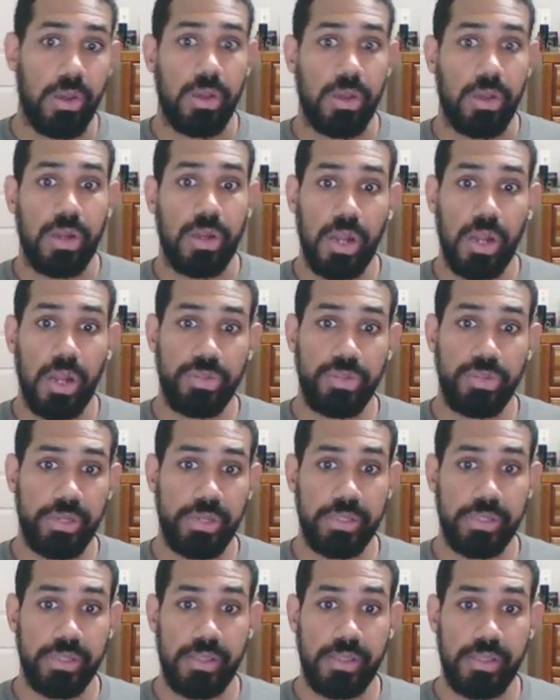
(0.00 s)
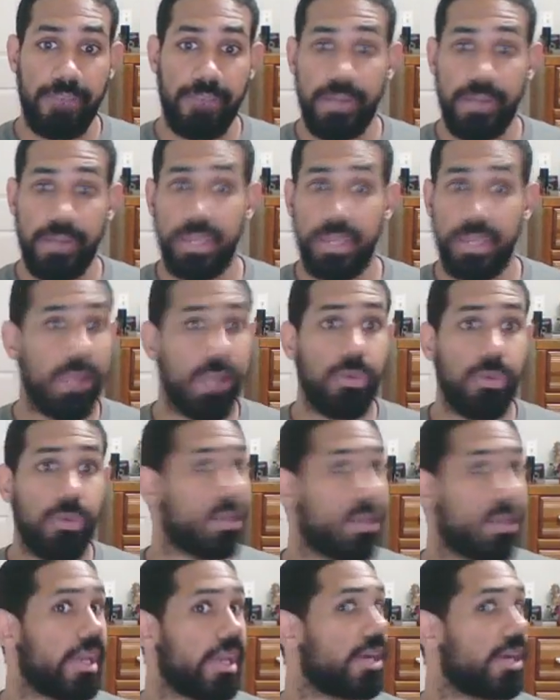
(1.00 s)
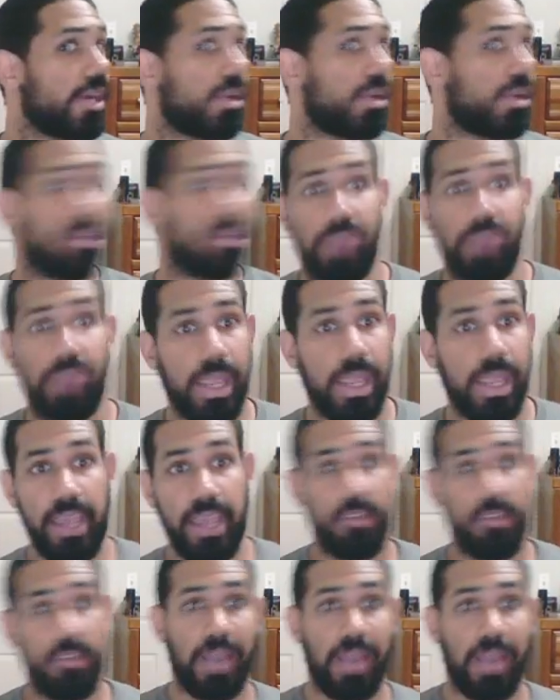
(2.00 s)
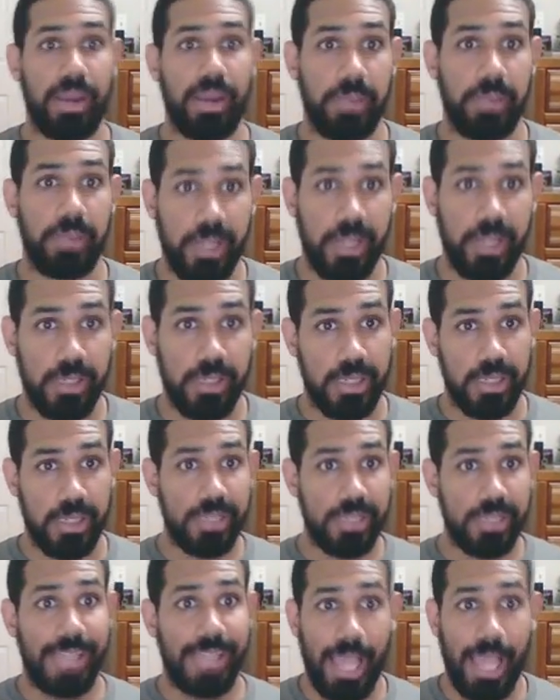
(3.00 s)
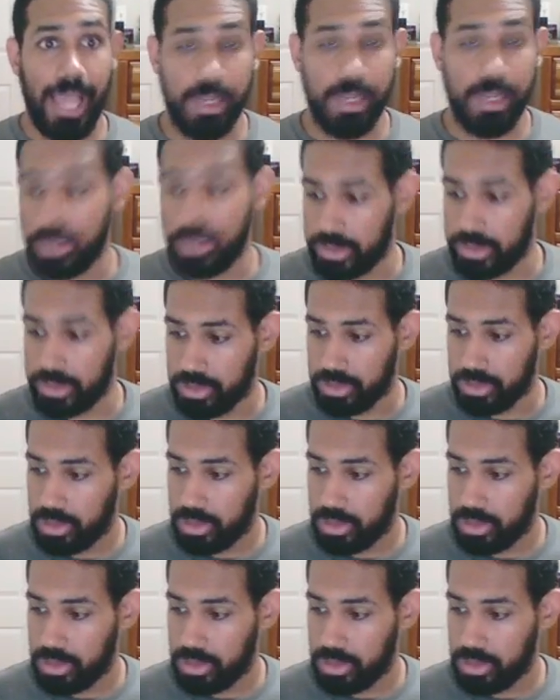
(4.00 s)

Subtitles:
country and stuff, and he would literally wreck everybody because he's that good.